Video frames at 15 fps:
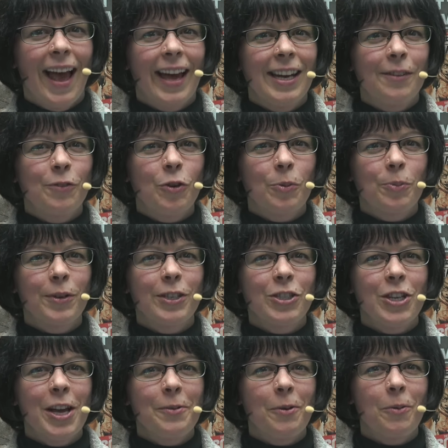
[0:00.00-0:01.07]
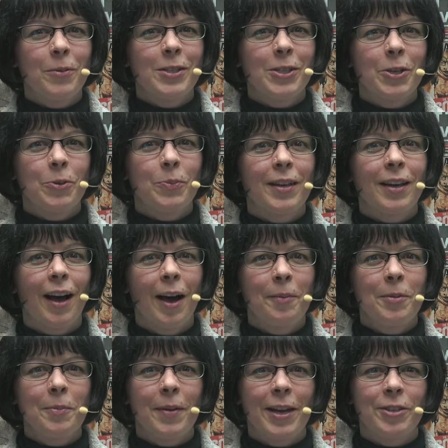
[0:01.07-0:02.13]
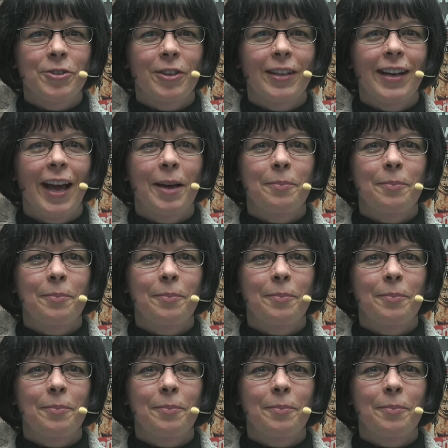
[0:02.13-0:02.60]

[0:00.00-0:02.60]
And if you appreciate what we become a patron